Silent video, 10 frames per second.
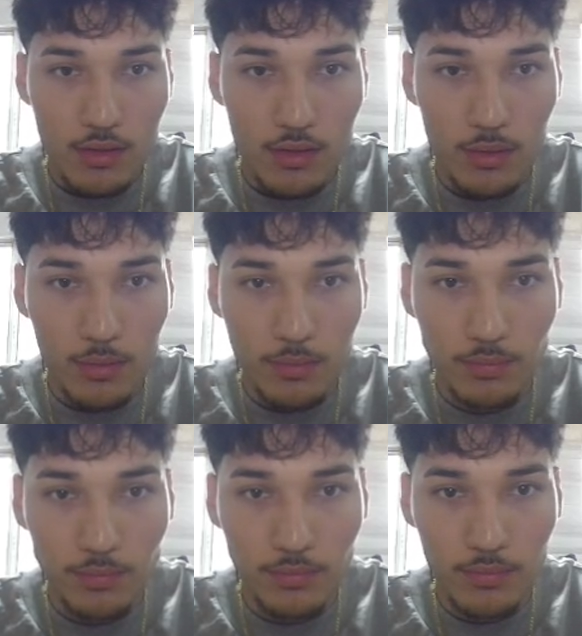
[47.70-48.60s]
So
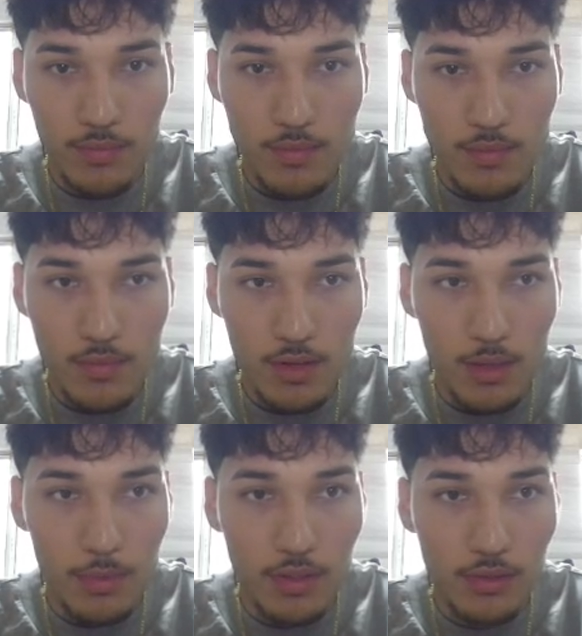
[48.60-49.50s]

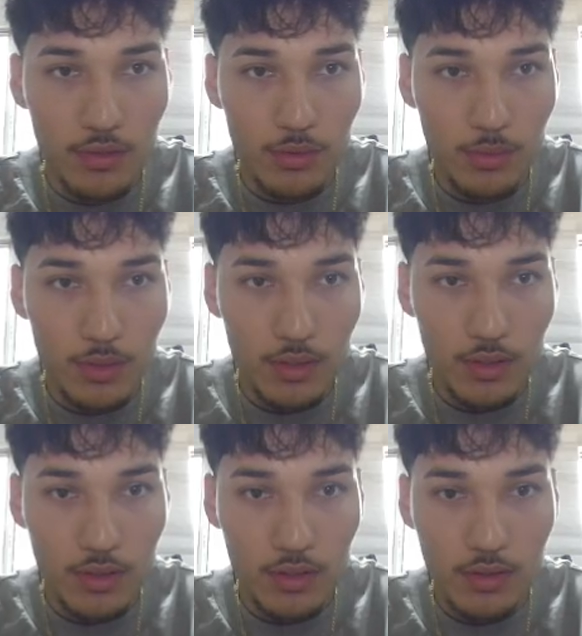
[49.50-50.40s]
coming
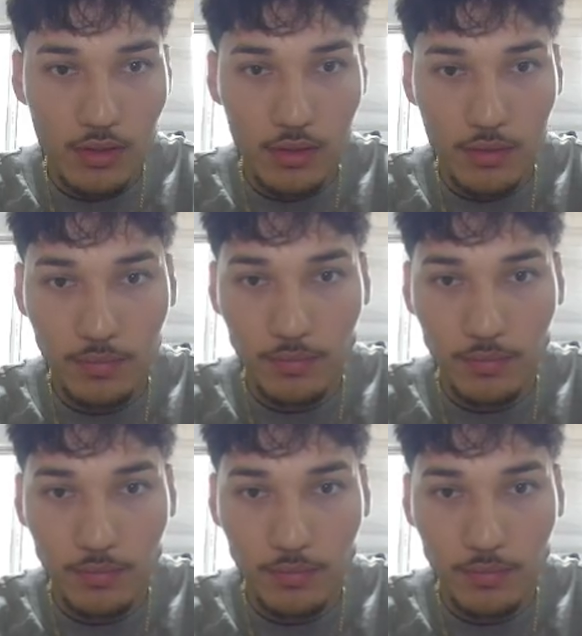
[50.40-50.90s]
into